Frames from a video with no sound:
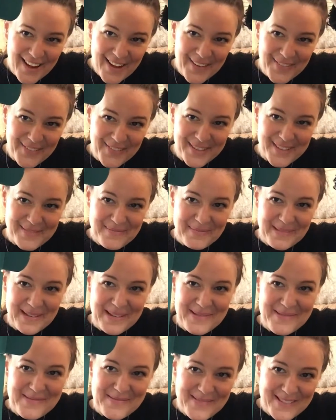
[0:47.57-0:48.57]
I want to
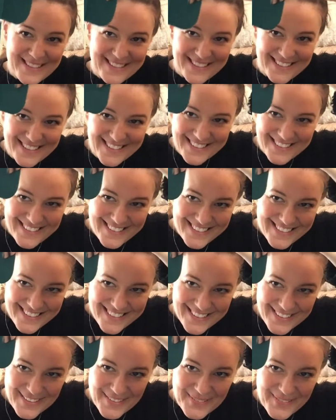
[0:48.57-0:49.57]
be a wizard.
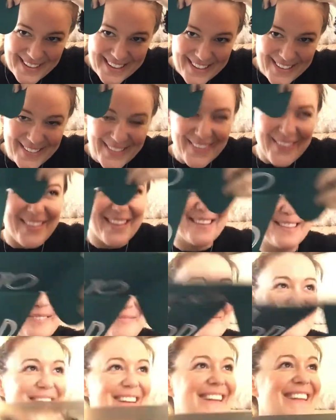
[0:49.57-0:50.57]
Oh my God, that's
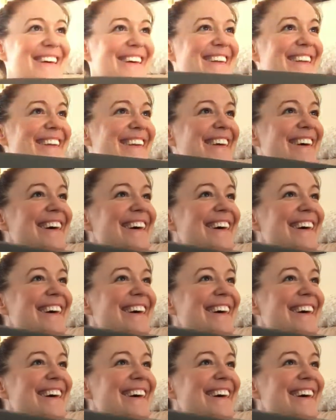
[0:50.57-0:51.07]
brilliant.